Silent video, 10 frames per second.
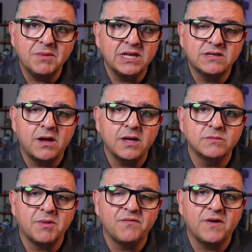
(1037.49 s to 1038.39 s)
many
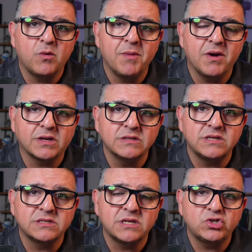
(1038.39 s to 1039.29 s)
times, my fellow Americans,
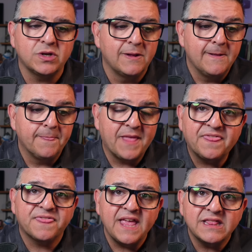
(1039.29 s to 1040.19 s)
Nez Nation, they
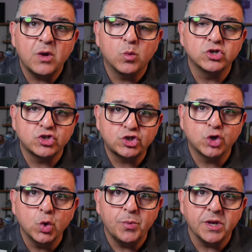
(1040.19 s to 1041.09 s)
think that we're
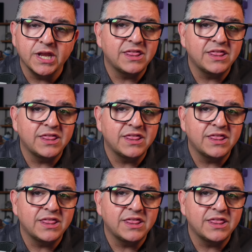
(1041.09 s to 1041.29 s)
stupid.